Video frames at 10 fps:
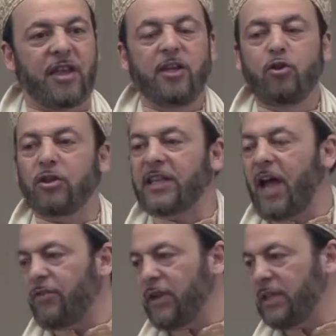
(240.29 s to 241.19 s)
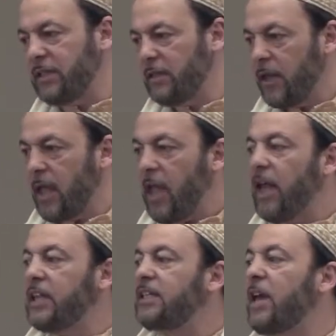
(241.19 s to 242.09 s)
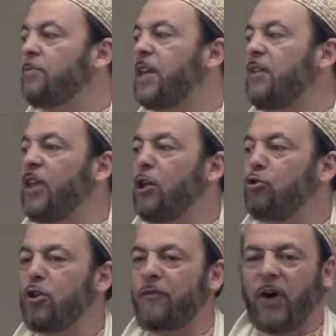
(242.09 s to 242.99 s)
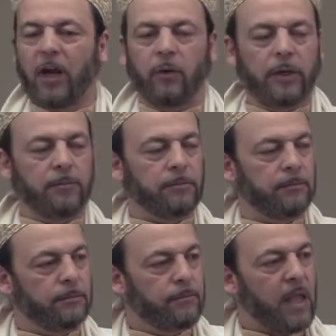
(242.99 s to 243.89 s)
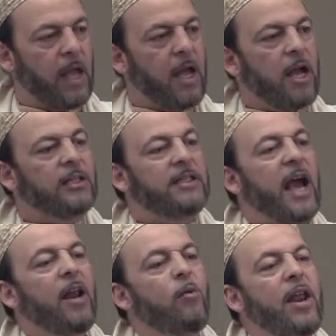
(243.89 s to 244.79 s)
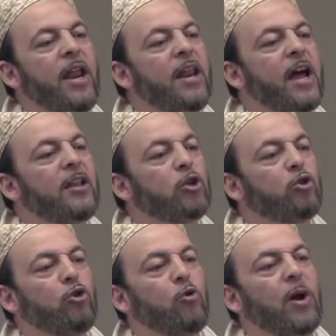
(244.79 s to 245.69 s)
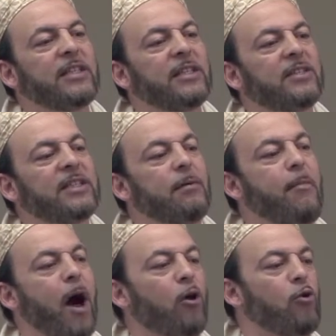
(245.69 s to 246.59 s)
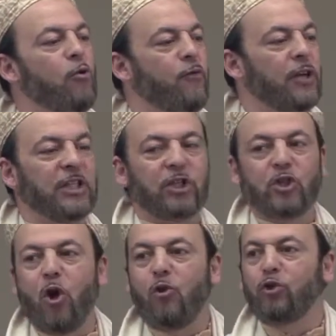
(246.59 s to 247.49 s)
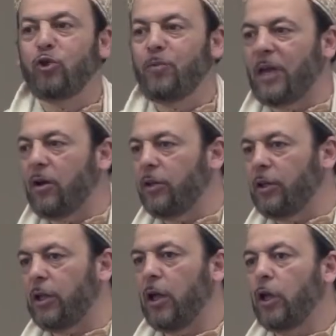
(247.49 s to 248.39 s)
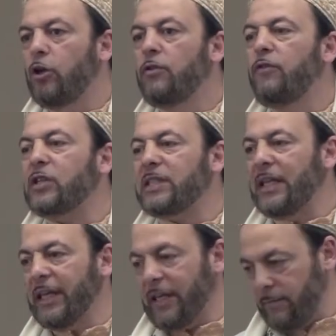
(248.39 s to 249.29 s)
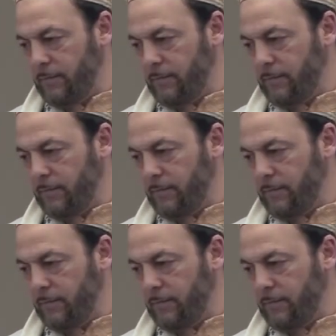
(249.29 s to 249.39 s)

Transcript: in those gatherings, except if they do the following. Tell one another to do what is ma'ruf, what is known to be good universally.